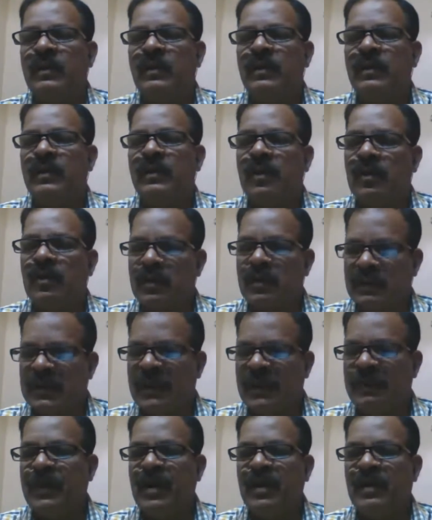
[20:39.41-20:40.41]
or
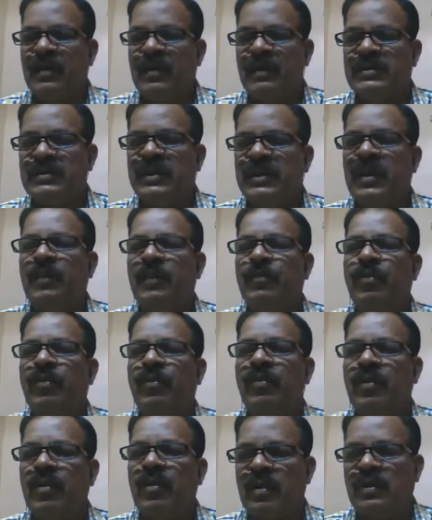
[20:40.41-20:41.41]
Japan or
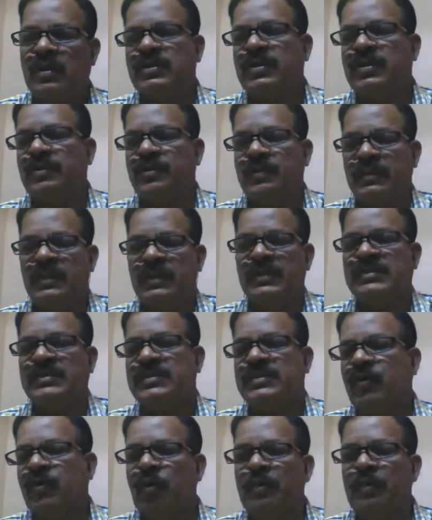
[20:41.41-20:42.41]
Singapore or some these
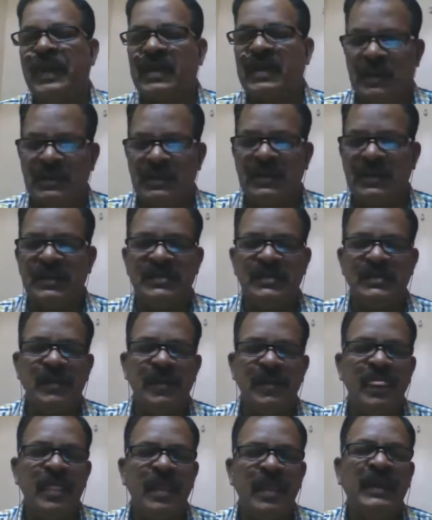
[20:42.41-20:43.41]
OPEC countries,
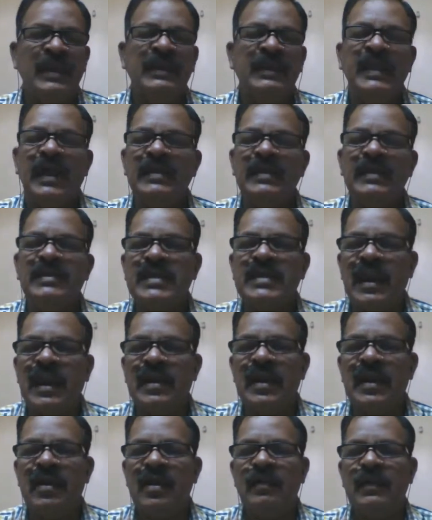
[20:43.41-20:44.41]
their
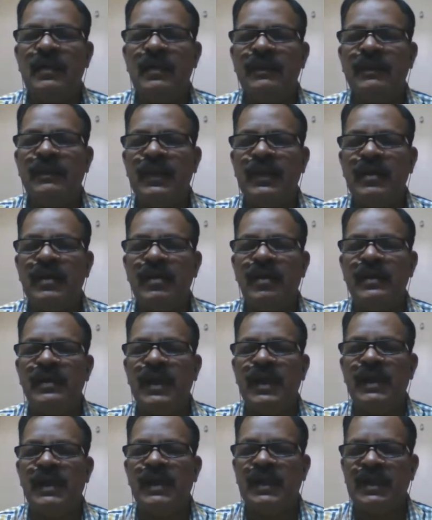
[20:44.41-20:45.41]
standard of living or oh
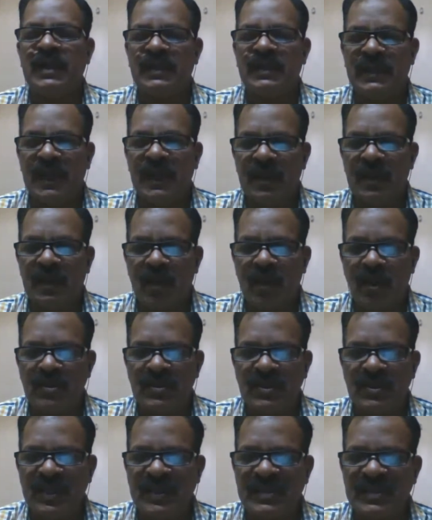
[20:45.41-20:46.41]
yeah, their, their gross
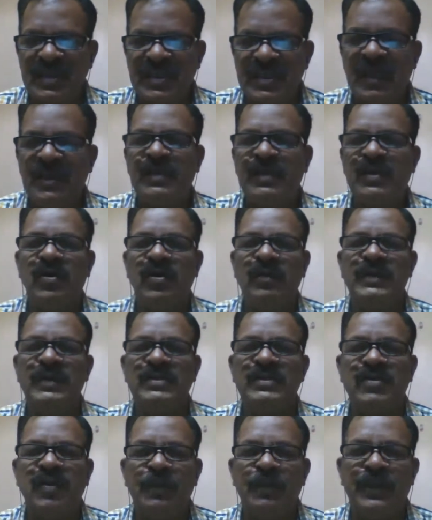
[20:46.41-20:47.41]
national income is
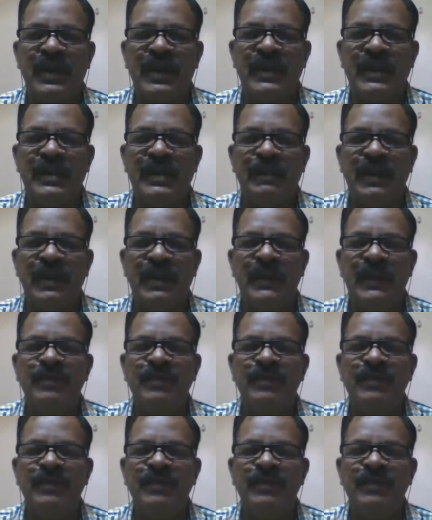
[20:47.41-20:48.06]
comparatively